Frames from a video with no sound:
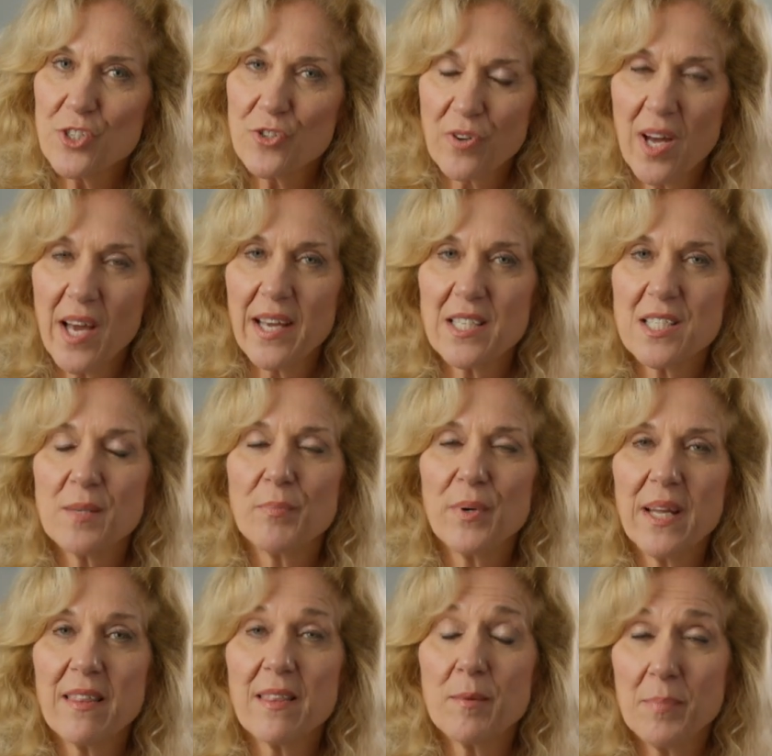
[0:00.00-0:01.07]
trying to
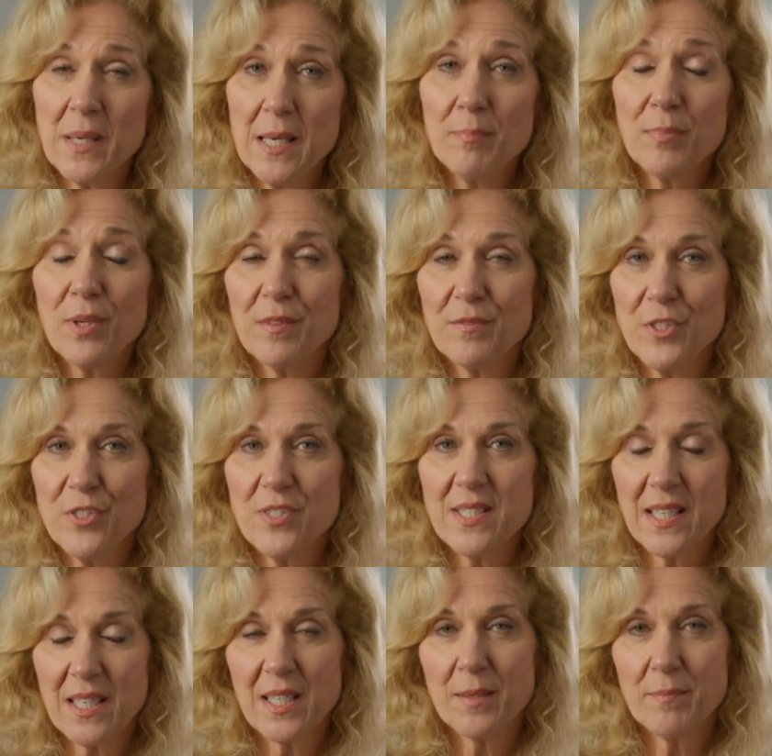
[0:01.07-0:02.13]
bring the people of New
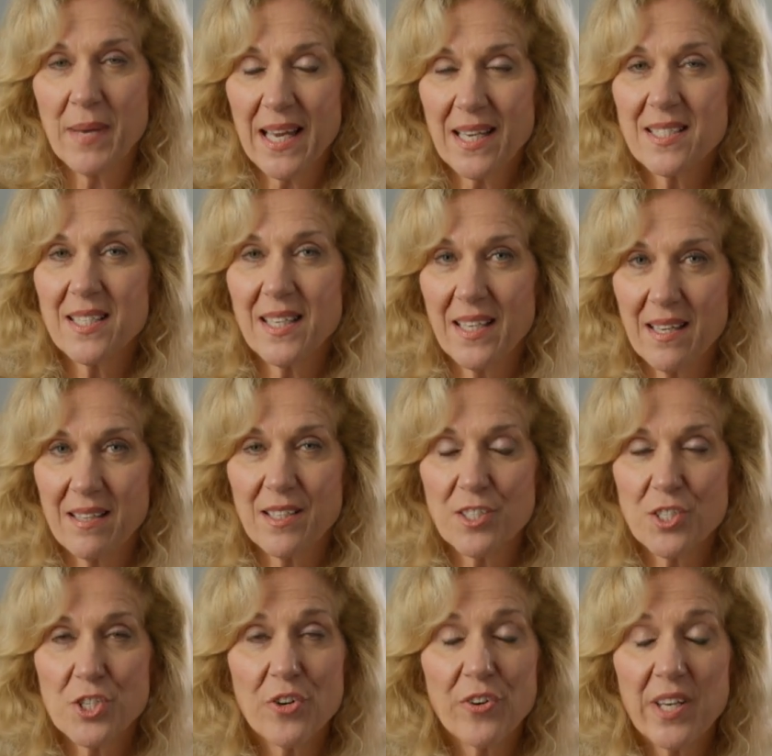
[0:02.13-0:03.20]
Zealand back
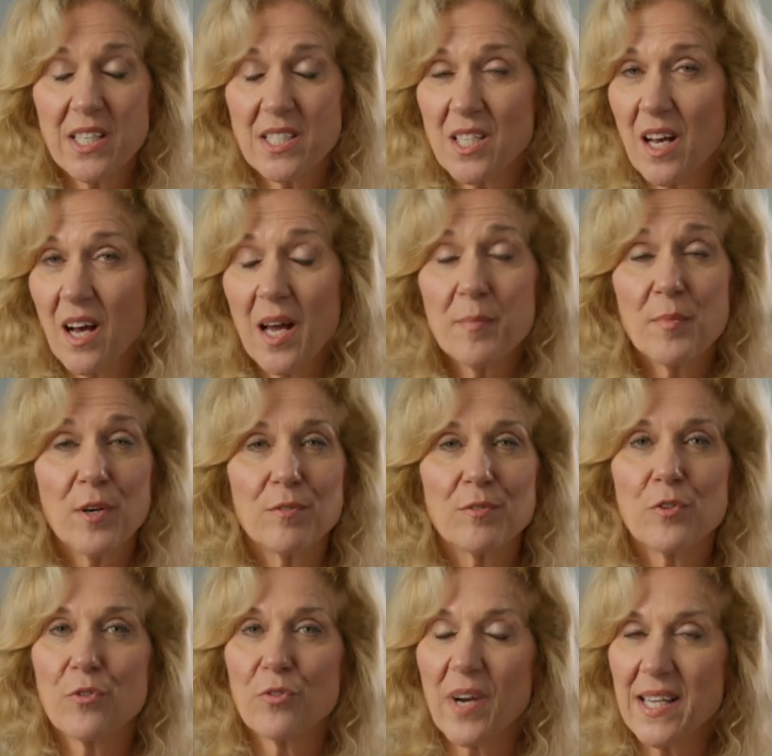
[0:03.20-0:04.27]
together during a time
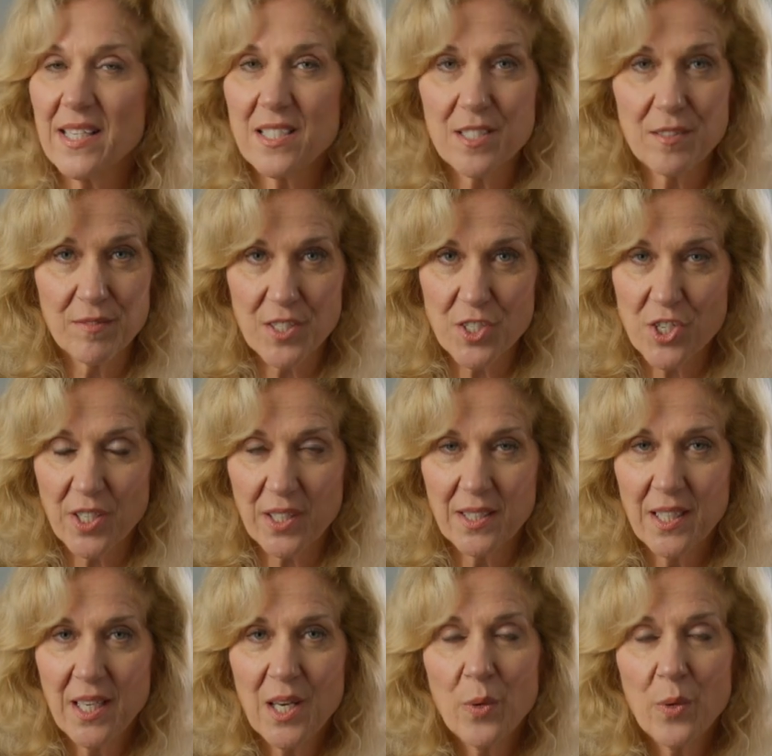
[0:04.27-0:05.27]
of great division,